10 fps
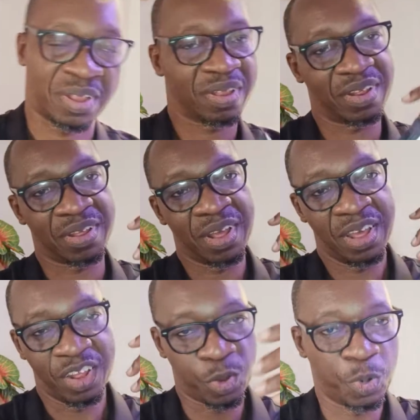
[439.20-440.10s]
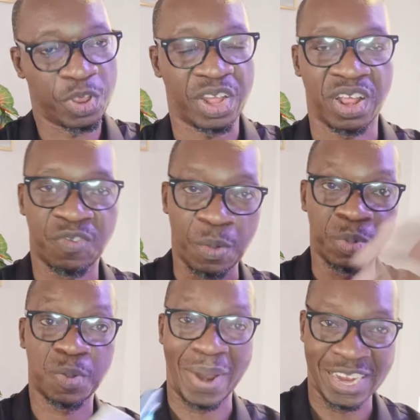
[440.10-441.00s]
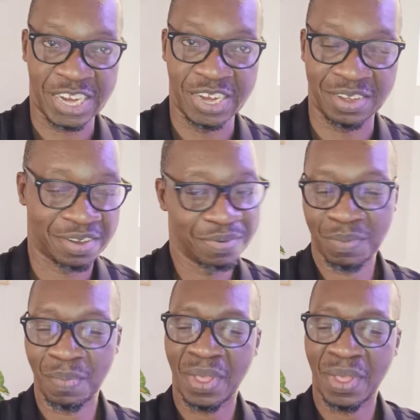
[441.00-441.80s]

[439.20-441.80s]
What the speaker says: but it's protected from splashes.